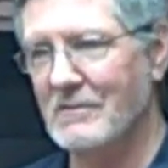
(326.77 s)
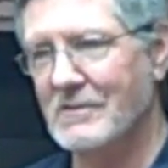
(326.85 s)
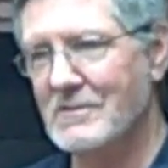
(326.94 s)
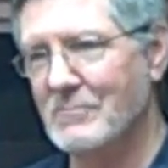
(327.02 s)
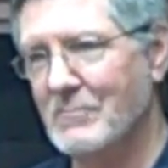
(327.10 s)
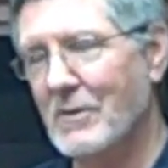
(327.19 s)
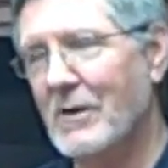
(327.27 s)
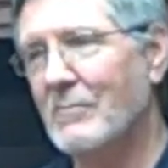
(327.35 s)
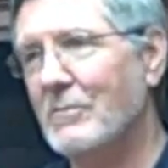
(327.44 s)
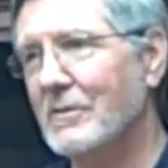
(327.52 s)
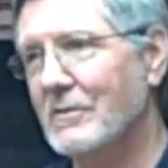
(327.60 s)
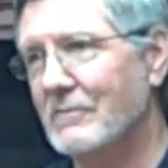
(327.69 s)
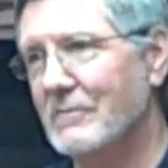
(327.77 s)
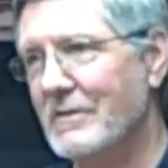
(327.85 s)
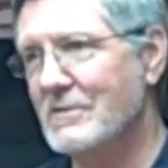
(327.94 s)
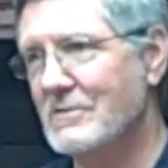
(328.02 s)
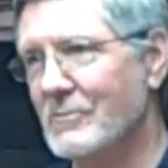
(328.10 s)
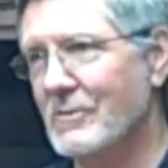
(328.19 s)
It's a public
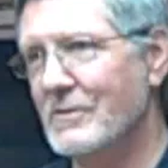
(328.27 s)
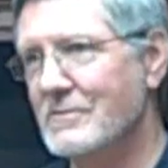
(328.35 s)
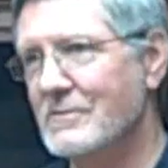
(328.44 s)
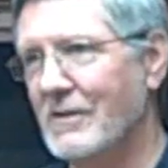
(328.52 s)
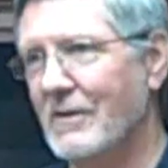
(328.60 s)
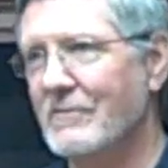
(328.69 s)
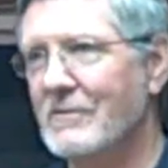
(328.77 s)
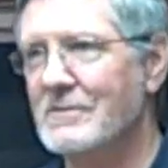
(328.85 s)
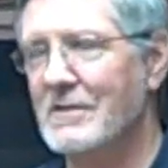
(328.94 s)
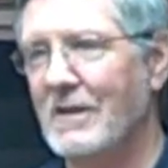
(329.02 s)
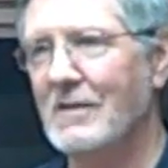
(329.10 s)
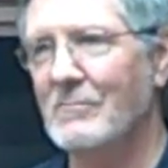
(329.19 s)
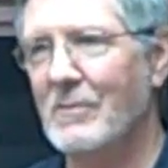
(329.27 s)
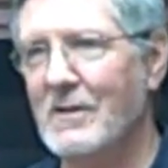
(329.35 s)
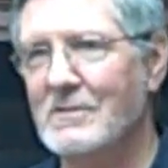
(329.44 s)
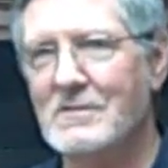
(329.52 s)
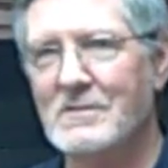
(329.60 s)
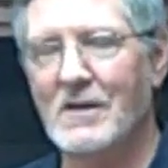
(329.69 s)
resource. You have to take it by
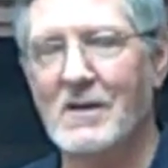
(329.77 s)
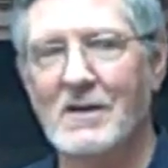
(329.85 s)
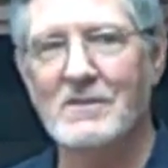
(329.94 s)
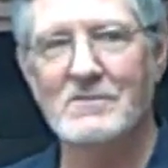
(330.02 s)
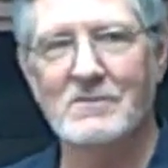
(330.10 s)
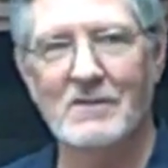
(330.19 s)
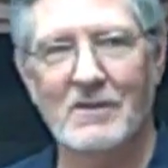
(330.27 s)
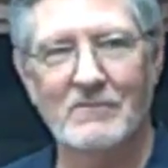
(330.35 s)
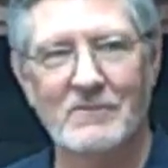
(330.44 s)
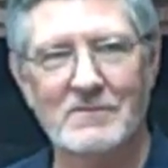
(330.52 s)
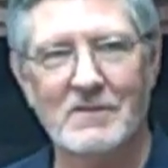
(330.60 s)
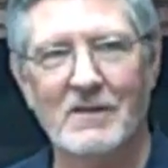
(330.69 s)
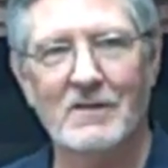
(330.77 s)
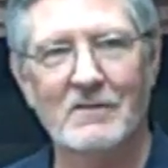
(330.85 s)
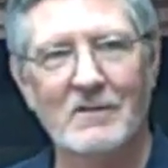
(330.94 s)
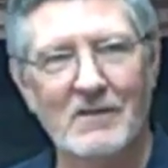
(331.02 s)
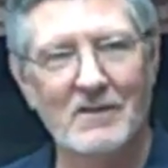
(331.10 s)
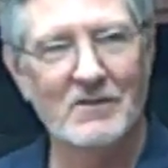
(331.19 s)
size and you have to take it
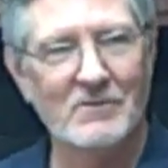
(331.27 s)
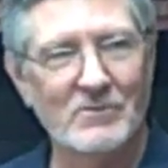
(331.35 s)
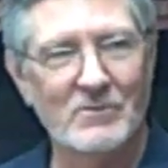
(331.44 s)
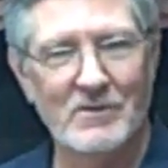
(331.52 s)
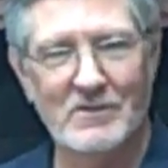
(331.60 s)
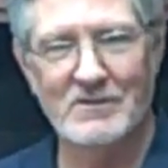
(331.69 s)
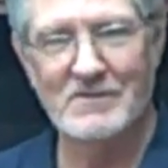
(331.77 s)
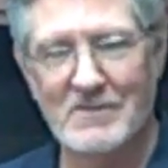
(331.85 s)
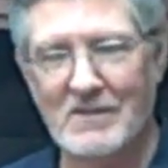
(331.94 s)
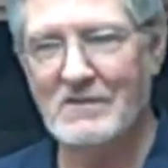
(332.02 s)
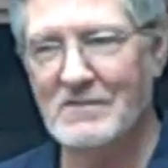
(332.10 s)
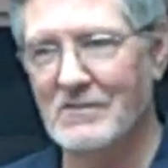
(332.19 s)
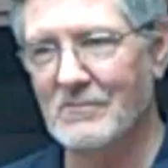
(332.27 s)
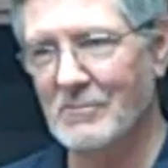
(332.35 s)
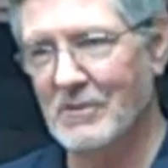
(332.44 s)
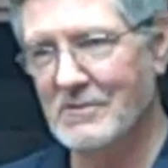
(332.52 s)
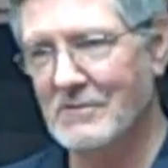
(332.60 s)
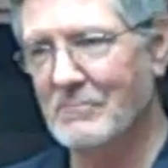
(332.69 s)
during the season, but
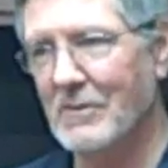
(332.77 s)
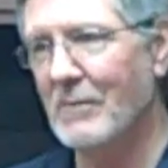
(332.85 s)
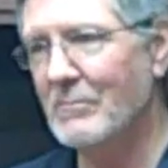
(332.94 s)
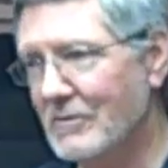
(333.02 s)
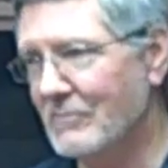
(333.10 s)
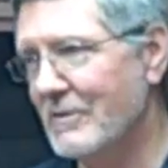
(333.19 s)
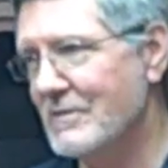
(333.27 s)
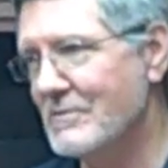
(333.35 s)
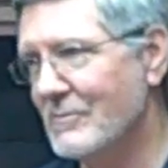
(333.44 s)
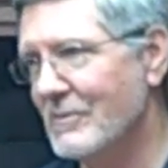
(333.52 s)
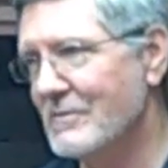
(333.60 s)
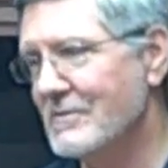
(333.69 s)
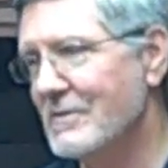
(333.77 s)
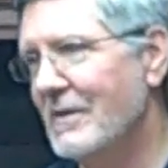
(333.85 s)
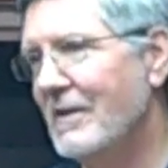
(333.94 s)
it's a public resource.